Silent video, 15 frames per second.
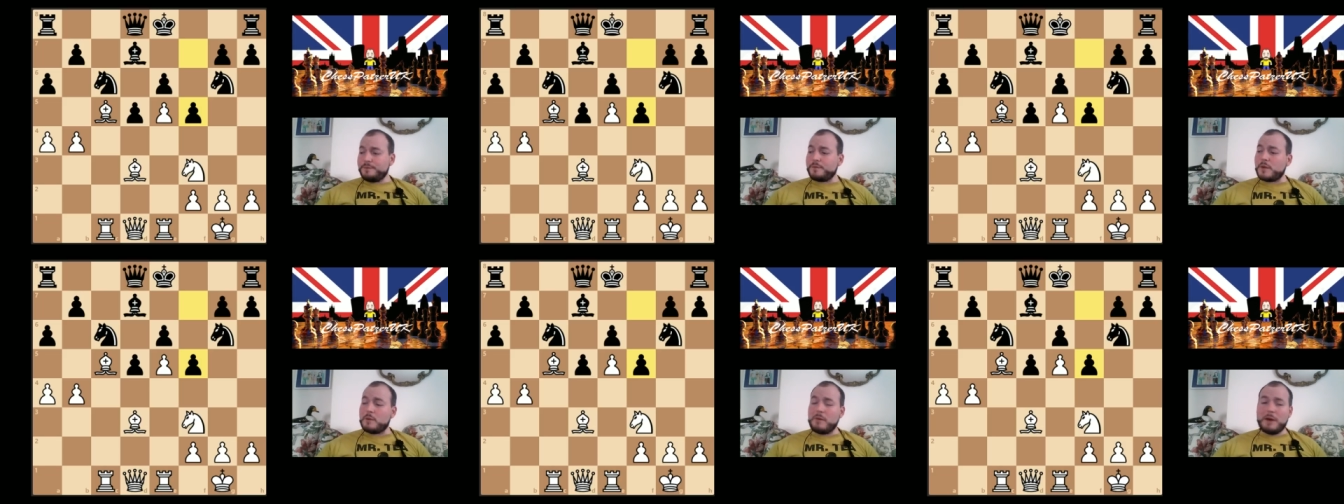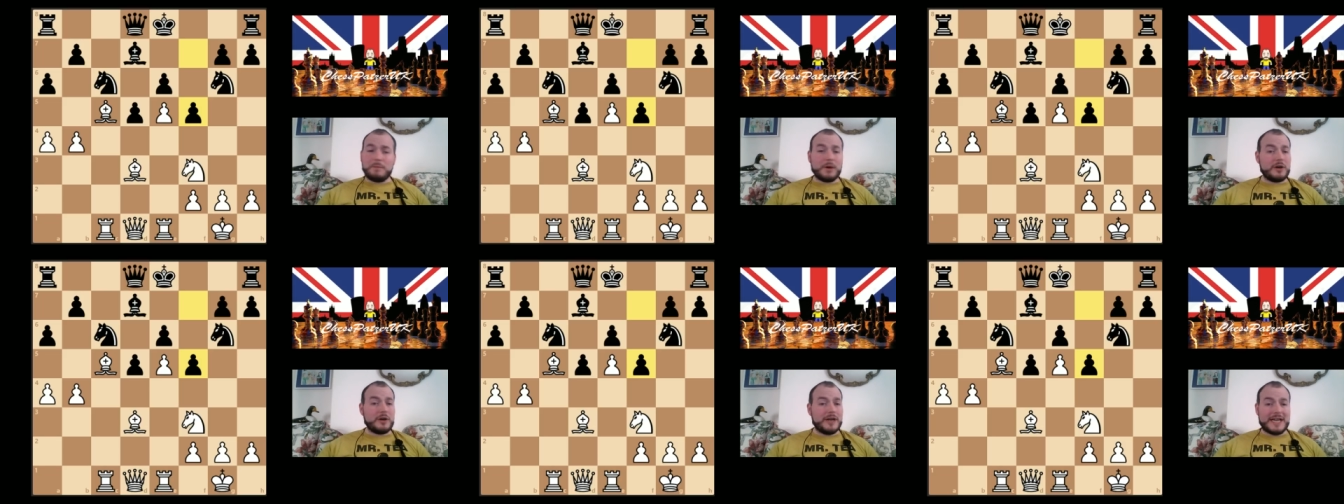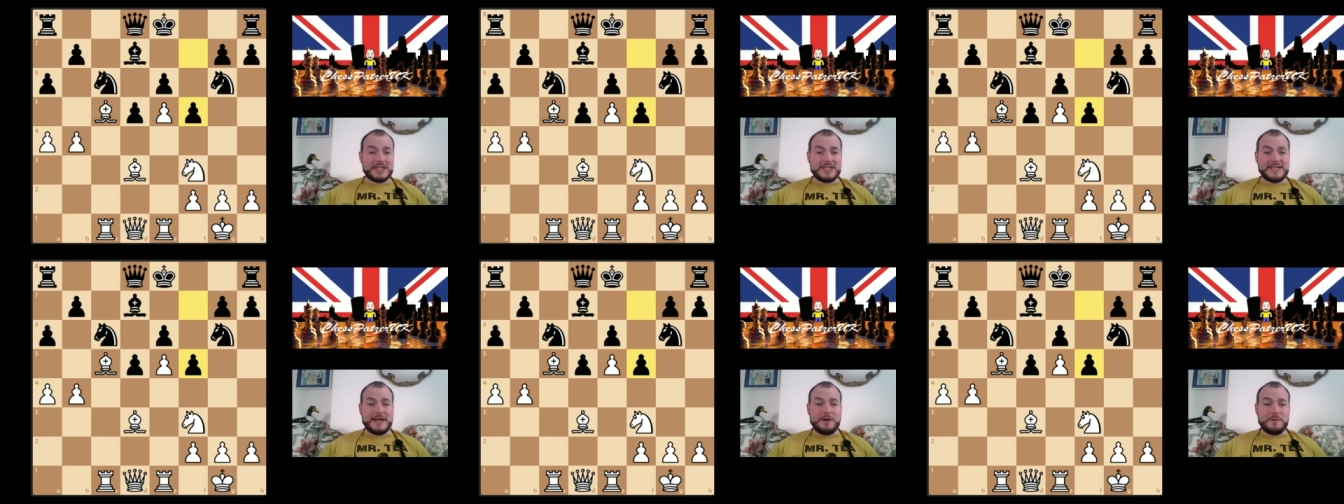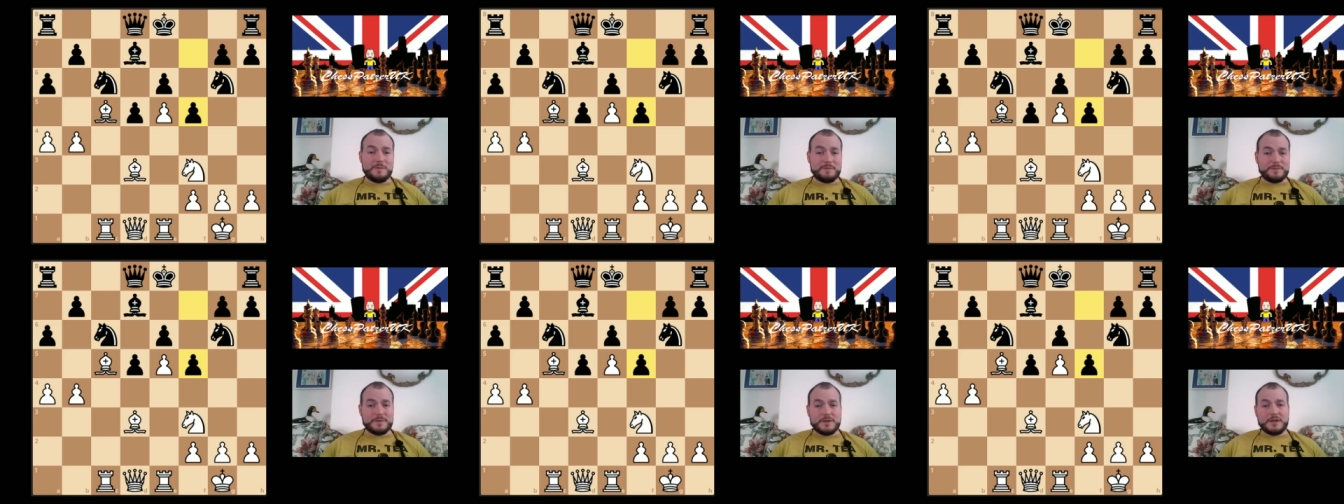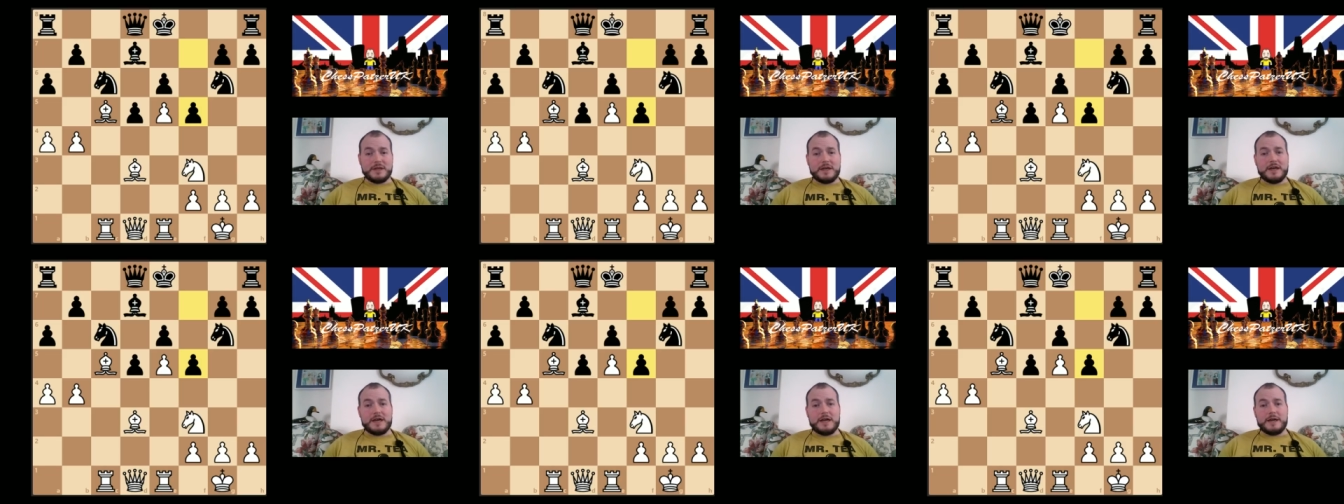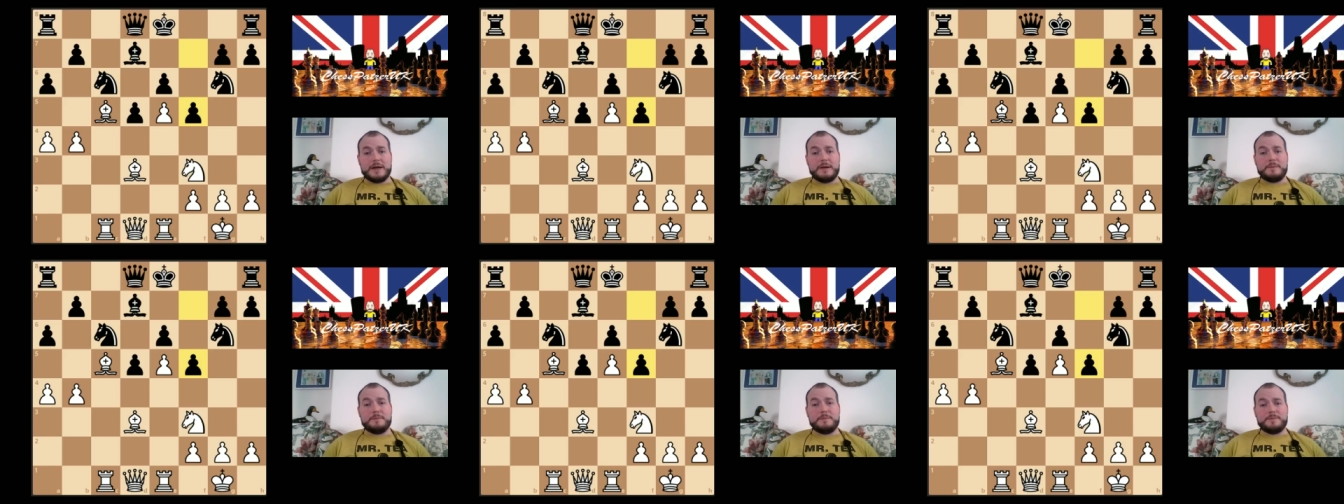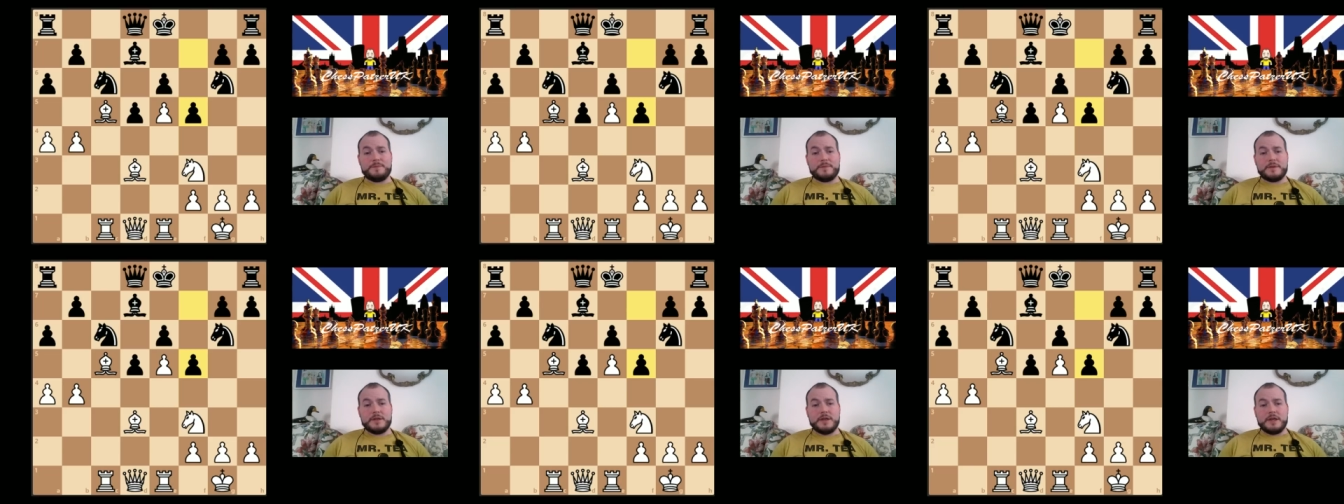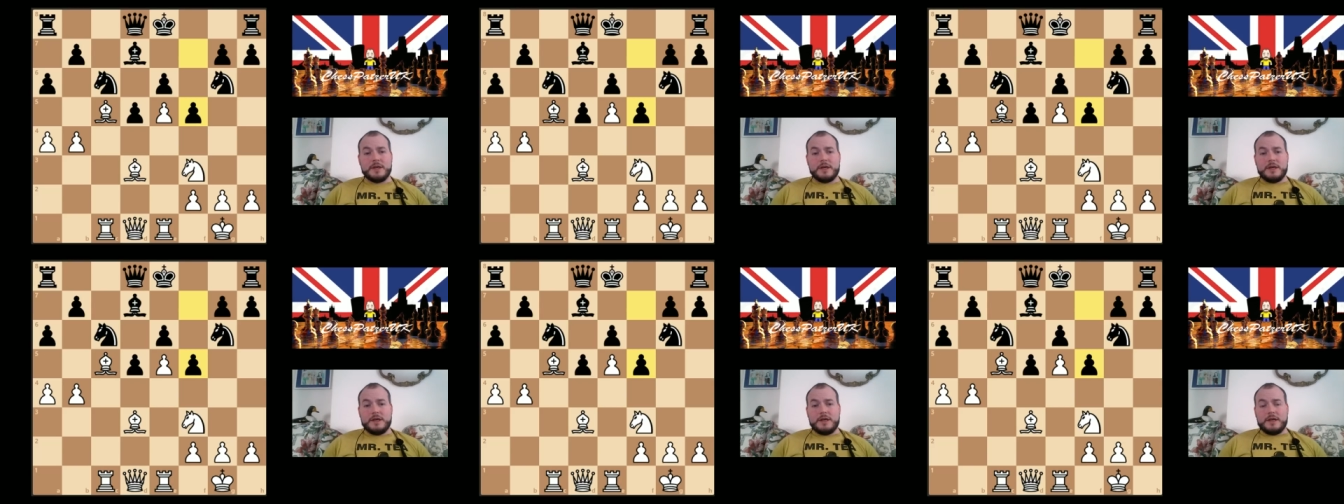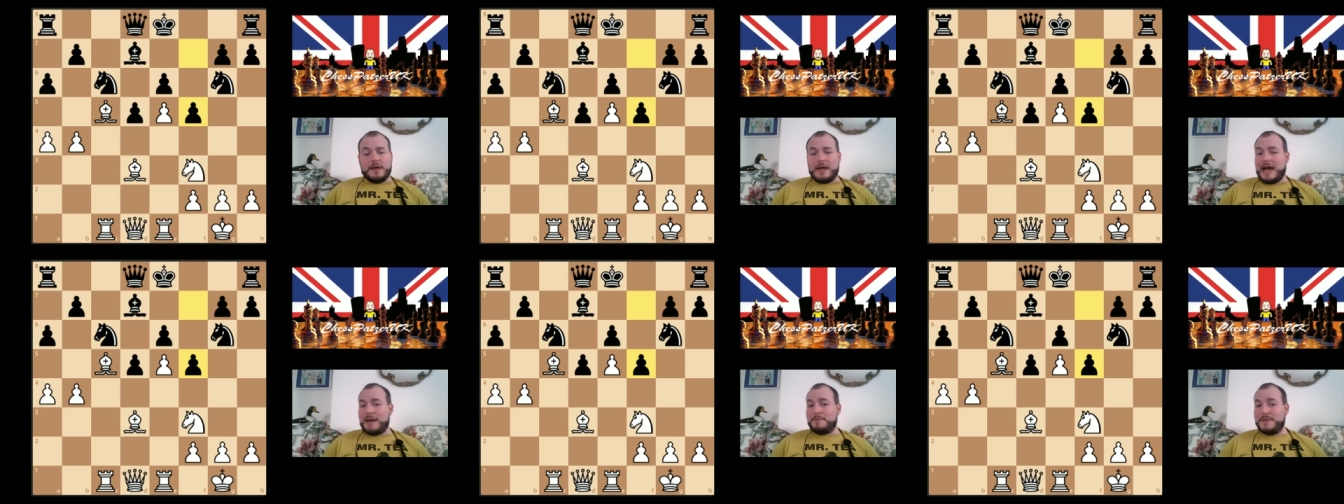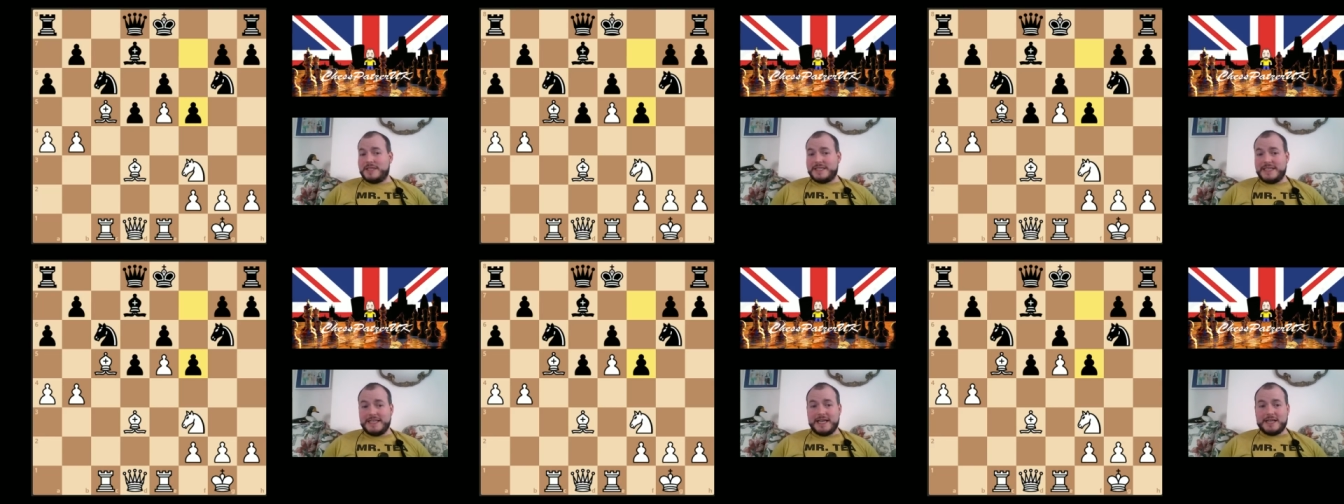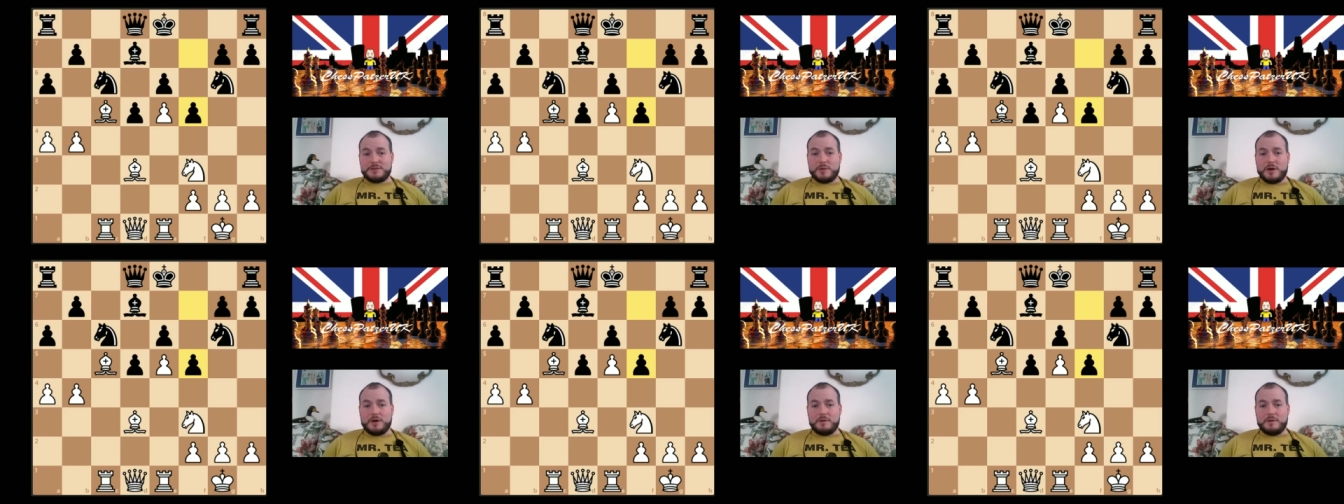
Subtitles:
My opponent lashes out. I'm happy to see that as well.